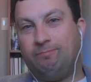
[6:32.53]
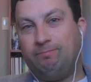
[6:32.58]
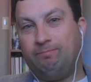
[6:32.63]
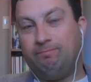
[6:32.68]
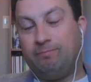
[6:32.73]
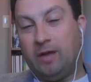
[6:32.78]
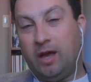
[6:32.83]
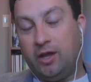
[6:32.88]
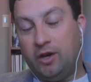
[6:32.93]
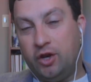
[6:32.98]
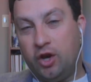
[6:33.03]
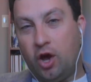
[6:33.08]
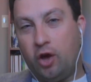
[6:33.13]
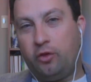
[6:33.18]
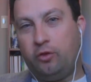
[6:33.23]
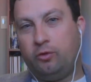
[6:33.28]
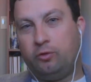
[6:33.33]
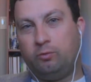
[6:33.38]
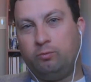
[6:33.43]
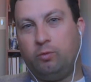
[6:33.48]

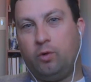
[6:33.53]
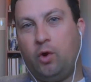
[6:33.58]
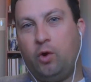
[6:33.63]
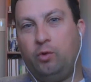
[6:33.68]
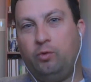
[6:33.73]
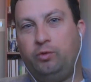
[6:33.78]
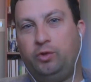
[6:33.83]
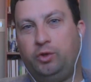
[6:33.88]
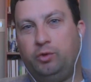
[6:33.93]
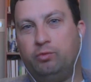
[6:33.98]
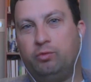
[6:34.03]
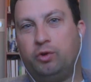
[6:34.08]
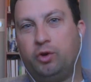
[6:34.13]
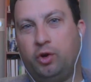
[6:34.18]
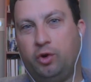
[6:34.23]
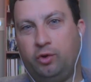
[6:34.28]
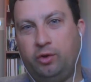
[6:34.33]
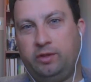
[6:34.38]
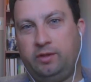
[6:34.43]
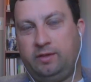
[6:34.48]
Another road you
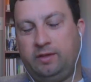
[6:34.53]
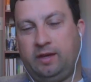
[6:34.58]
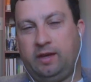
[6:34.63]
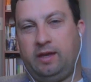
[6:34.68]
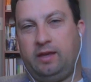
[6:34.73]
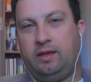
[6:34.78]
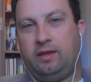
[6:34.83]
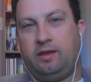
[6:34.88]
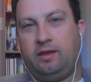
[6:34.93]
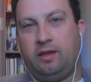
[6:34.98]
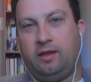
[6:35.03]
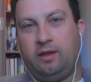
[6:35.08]
could take